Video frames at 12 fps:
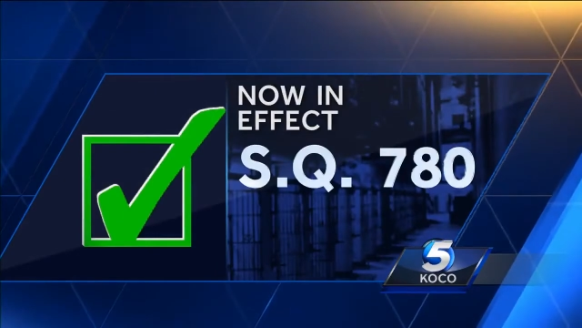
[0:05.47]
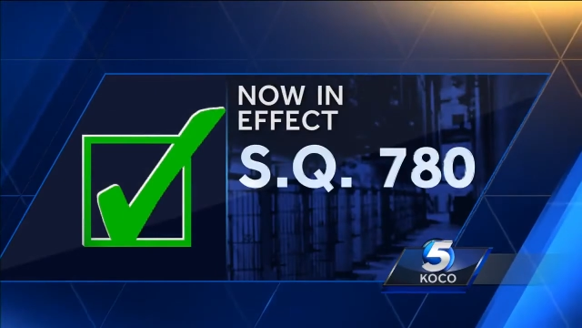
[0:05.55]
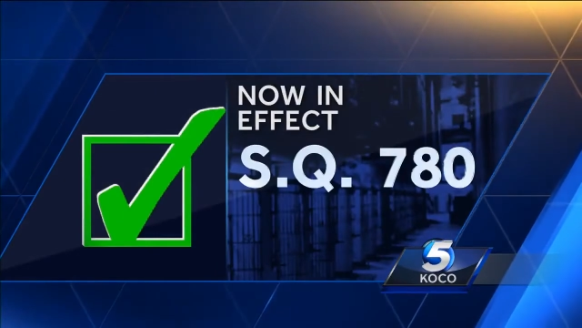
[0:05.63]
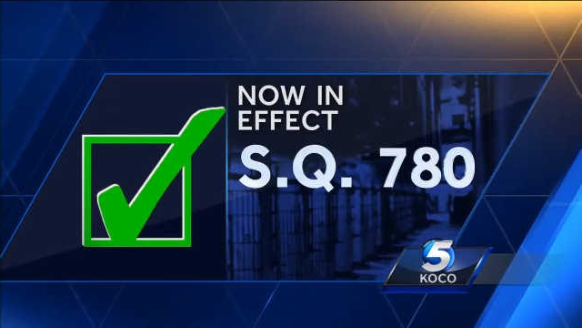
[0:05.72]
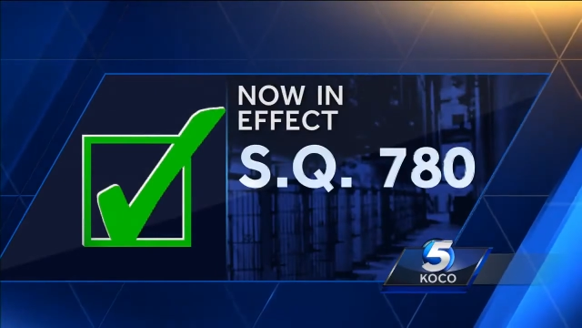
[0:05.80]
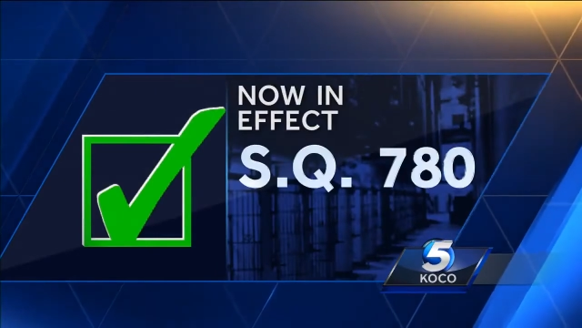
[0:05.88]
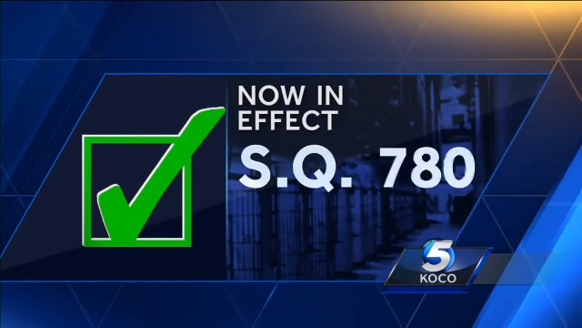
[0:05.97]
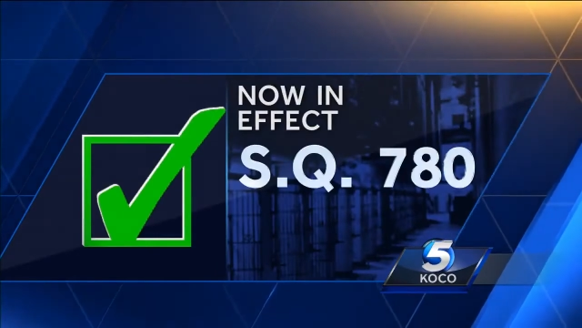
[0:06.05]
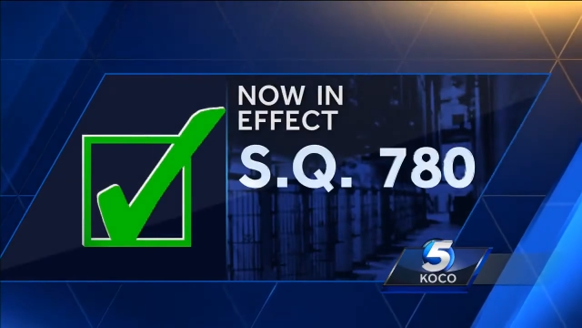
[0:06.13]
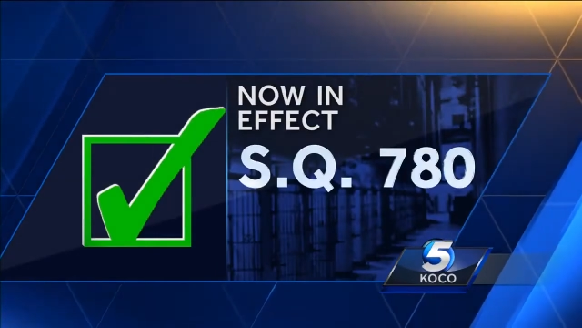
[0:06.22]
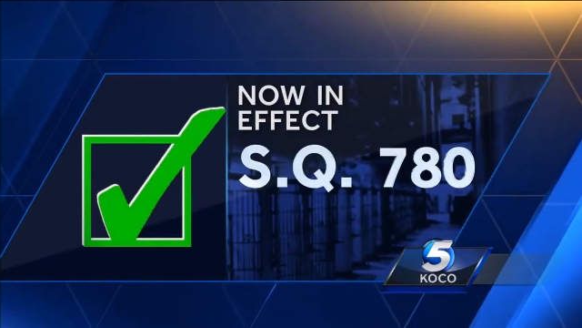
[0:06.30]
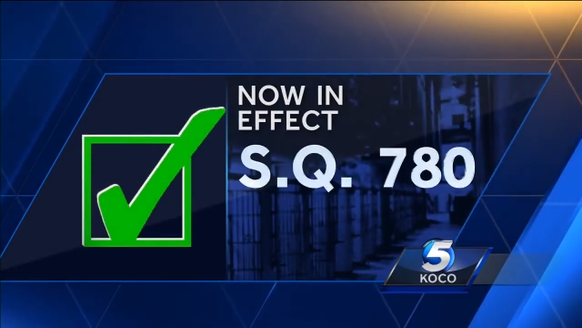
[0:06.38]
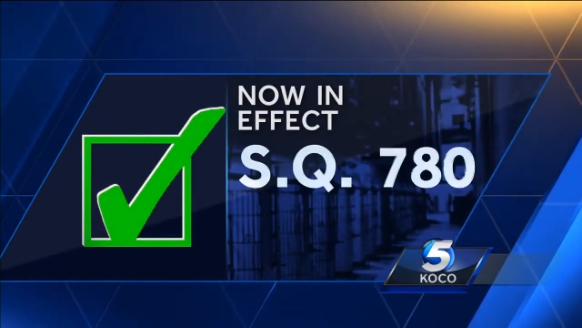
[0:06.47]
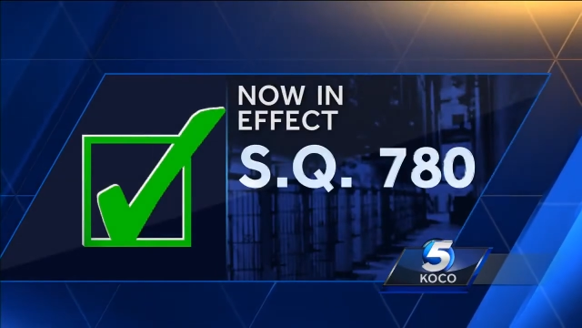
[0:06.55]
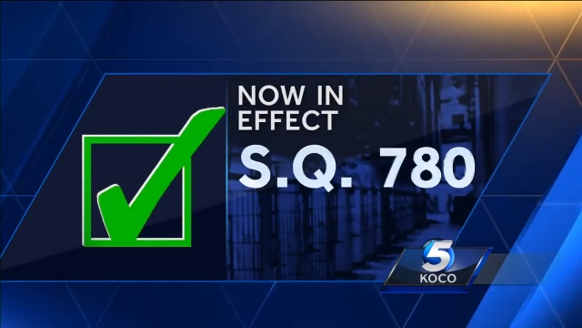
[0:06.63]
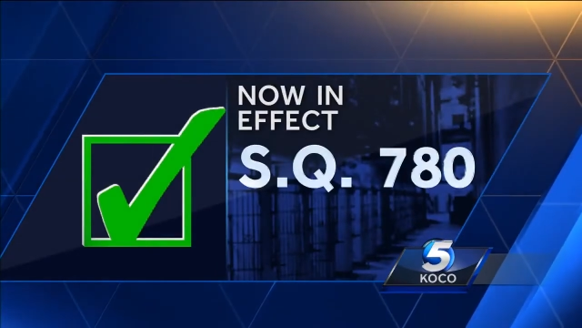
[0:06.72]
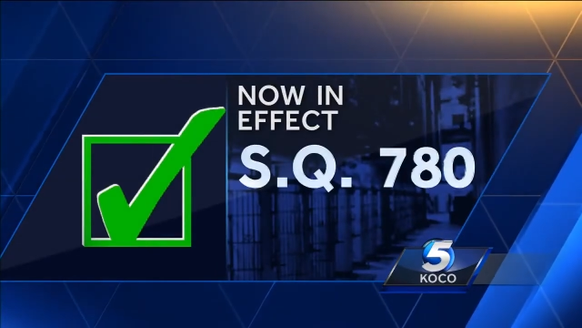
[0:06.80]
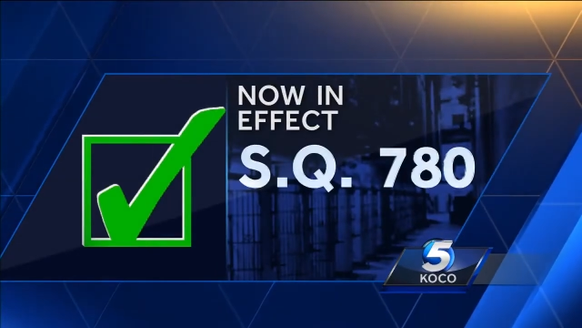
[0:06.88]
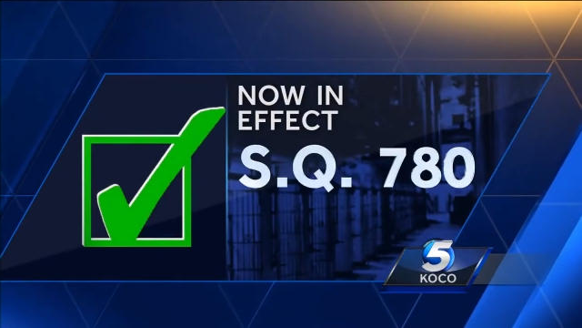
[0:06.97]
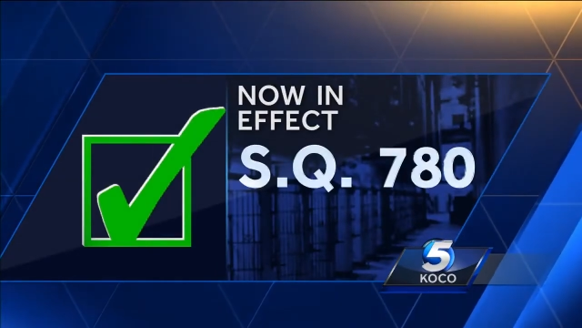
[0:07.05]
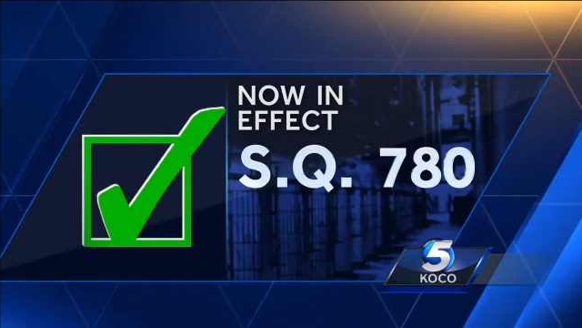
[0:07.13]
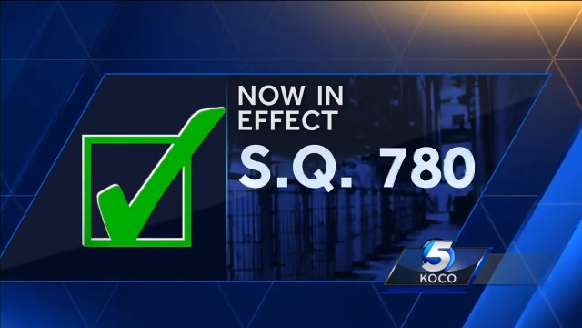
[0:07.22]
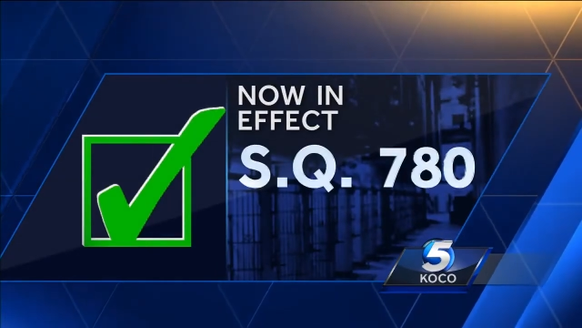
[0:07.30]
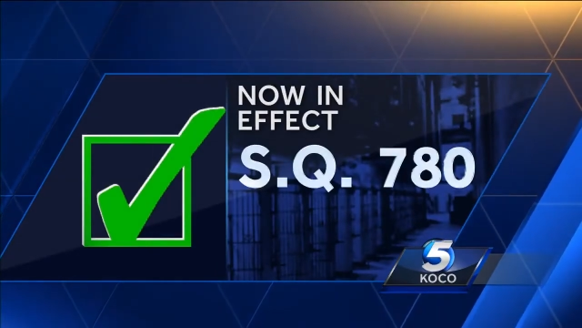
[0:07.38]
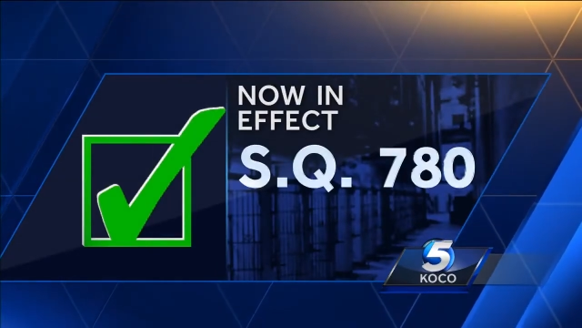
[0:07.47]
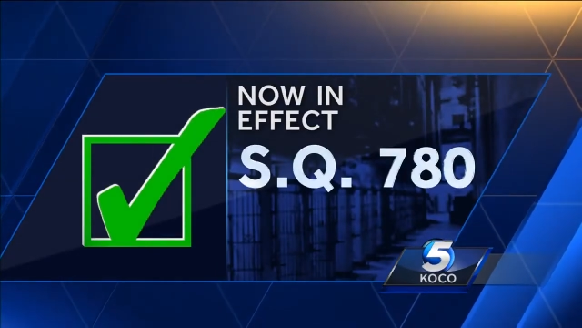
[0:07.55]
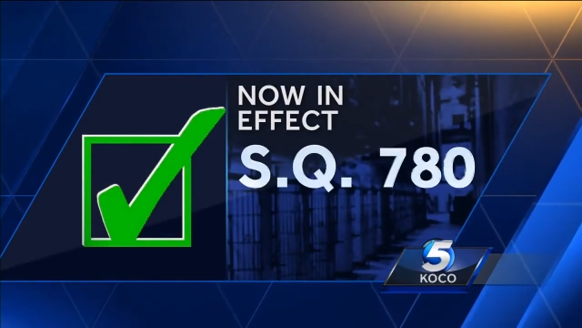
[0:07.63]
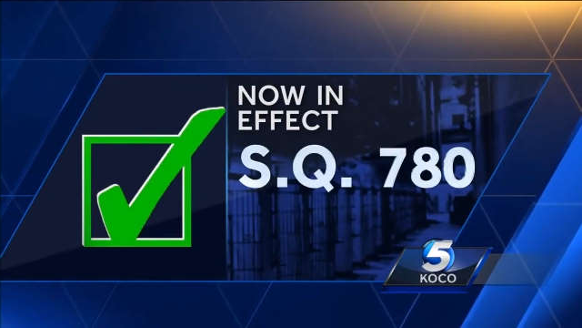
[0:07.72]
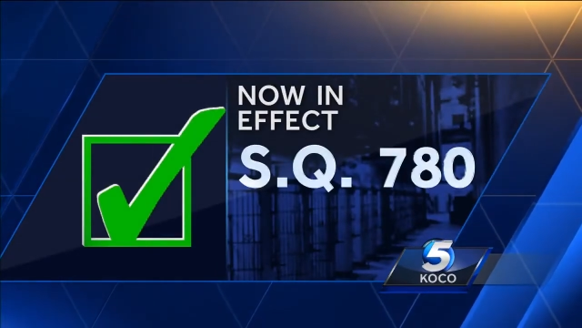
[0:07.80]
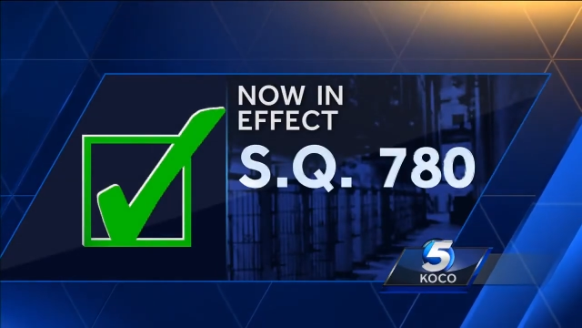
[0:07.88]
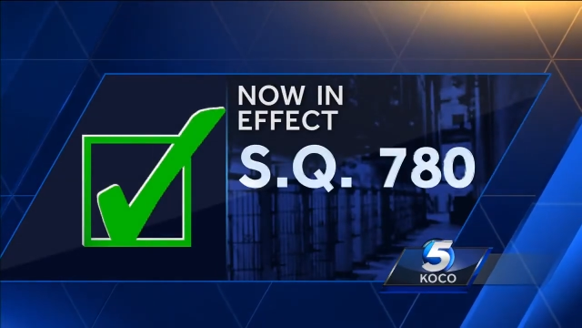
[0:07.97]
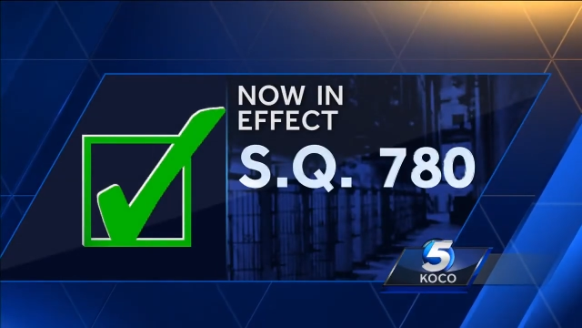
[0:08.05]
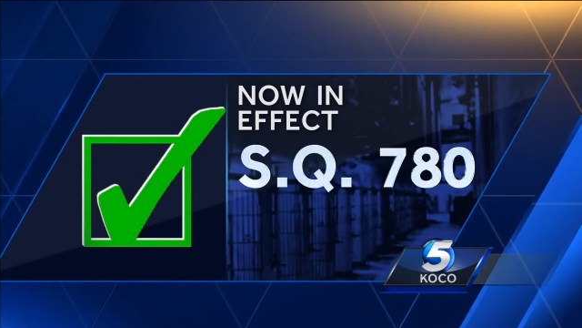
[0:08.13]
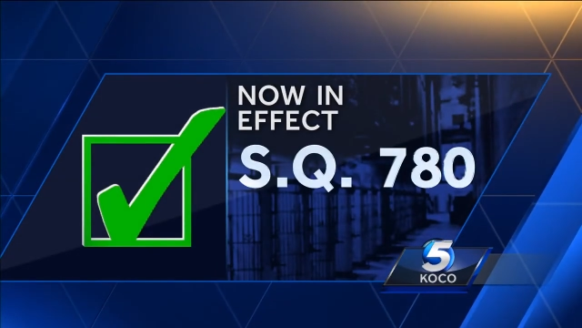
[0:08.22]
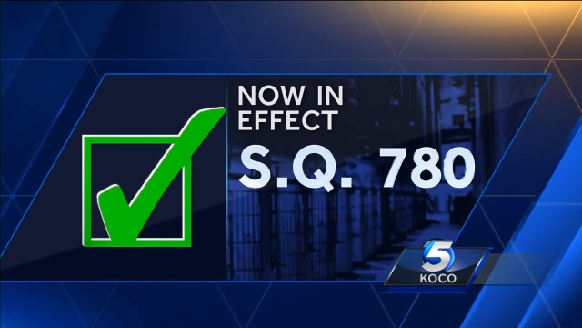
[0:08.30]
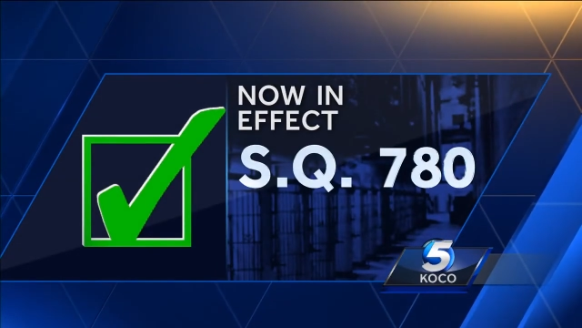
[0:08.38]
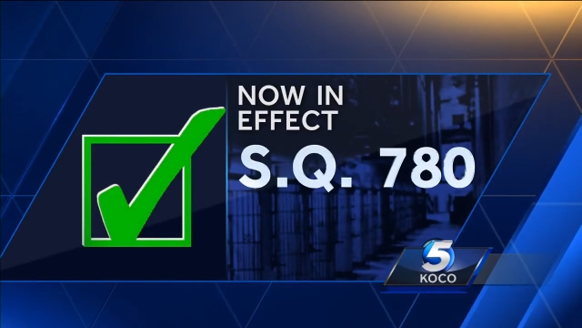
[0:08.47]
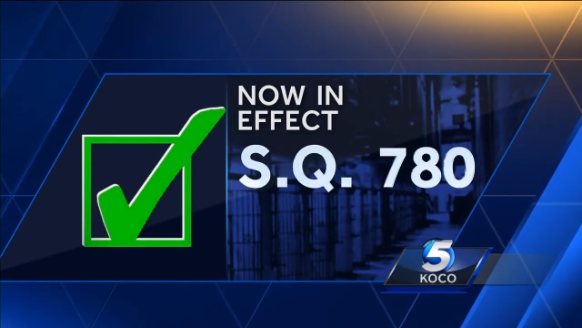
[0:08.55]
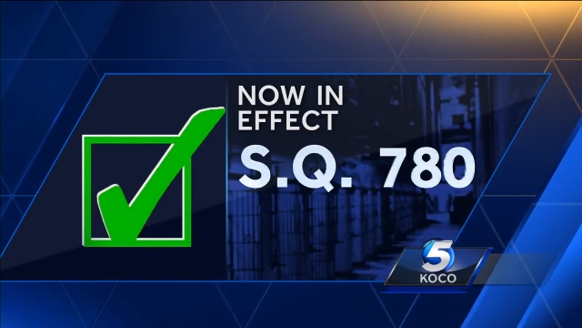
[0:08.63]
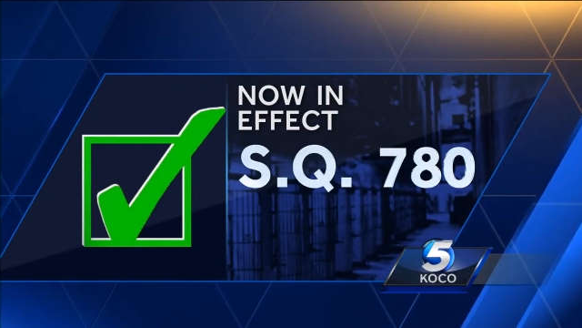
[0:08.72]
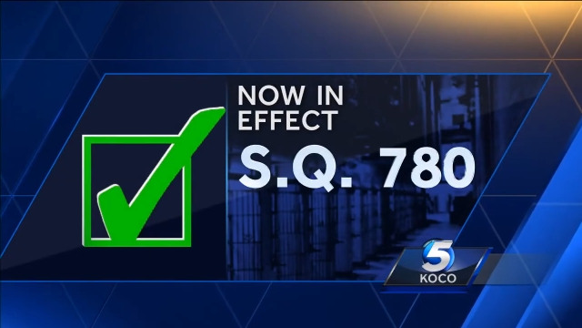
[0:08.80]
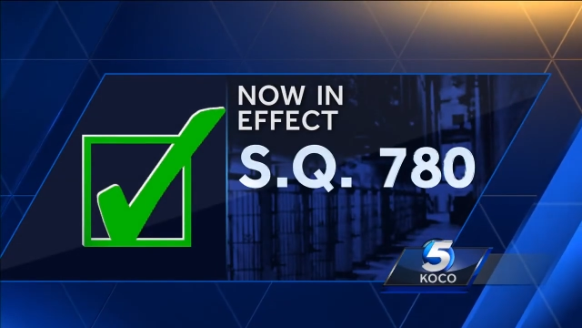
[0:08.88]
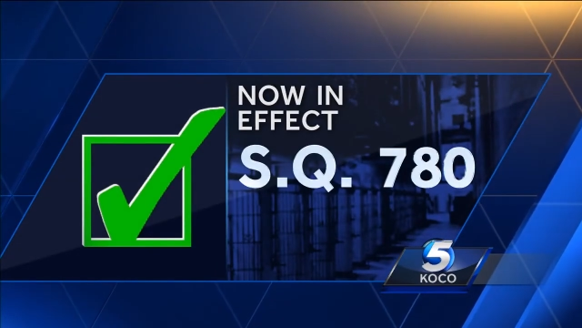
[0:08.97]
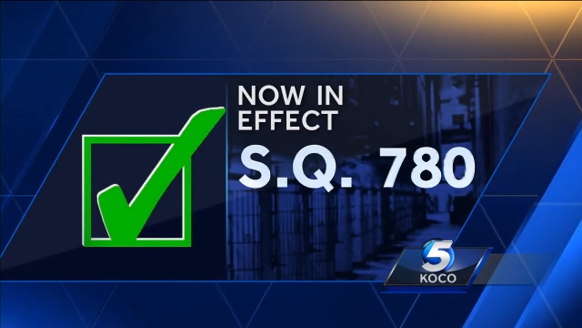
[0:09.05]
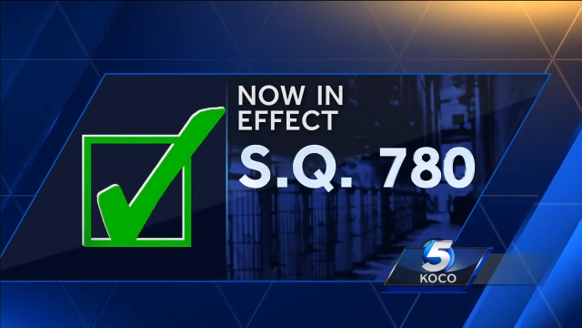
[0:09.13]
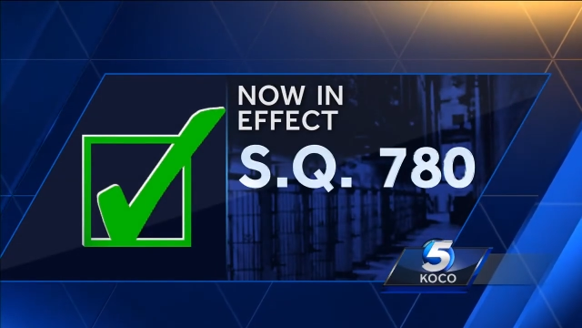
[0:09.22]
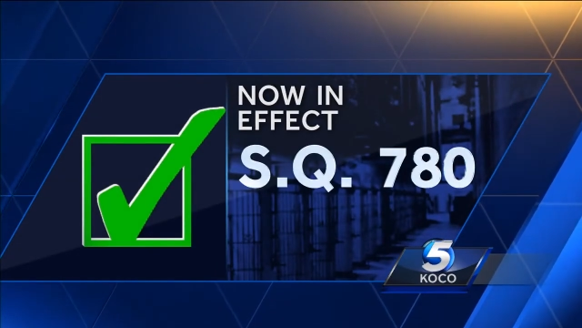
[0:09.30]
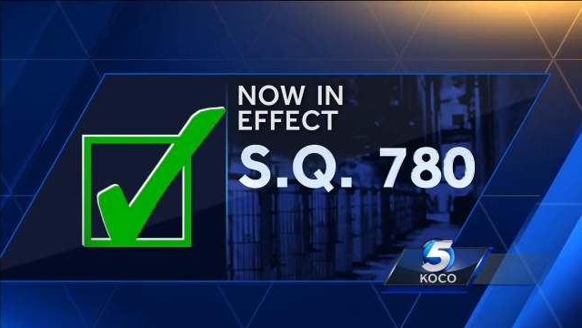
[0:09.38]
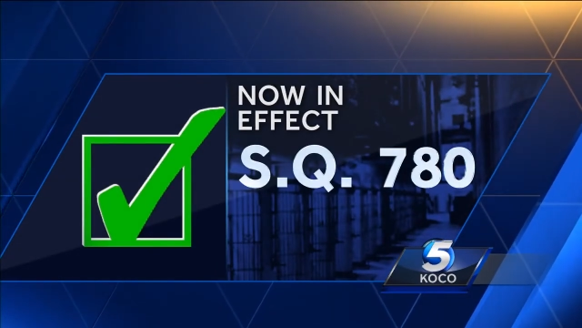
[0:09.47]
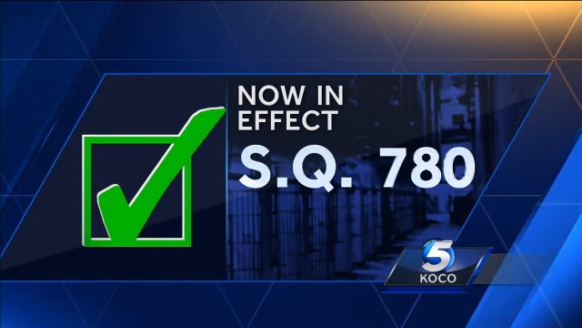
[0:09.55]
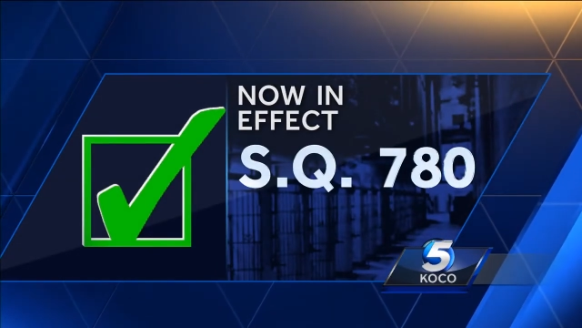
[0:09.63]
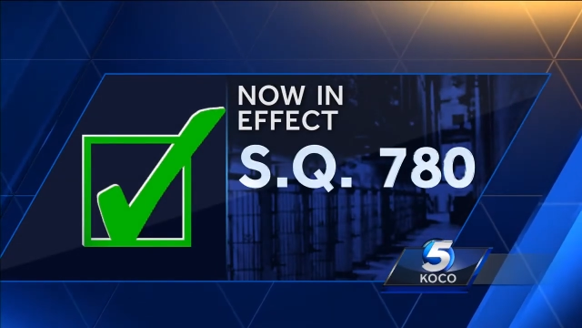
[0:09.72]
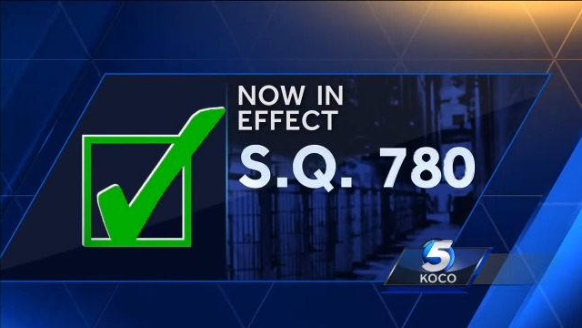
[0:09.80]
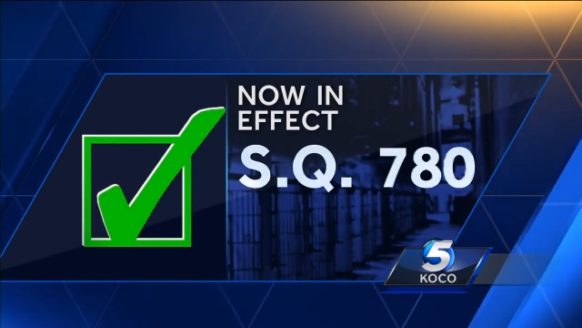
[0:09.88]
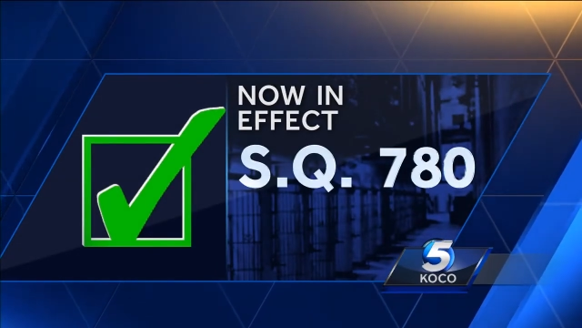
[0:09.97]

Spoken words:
No face is visible, so there are no lips to read.